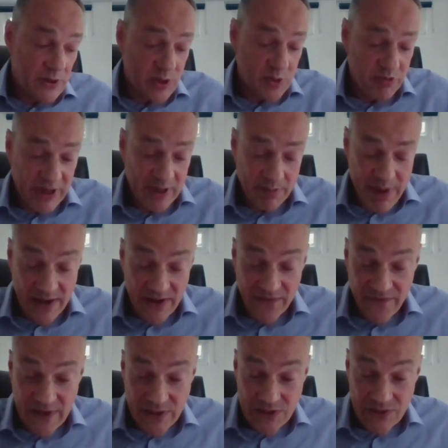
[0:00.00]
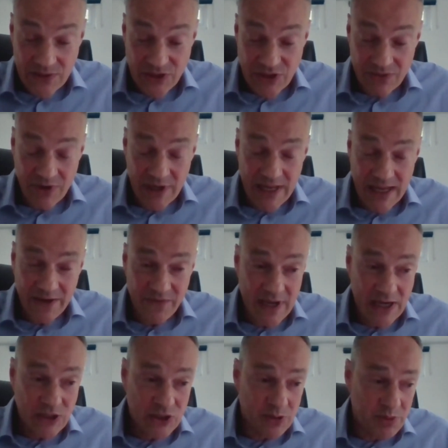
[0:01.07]
to bring benefit to the general
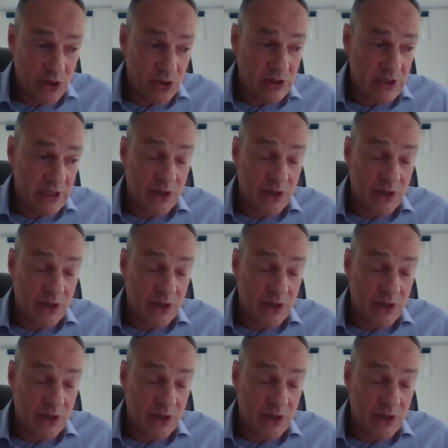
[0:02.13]
aviation community,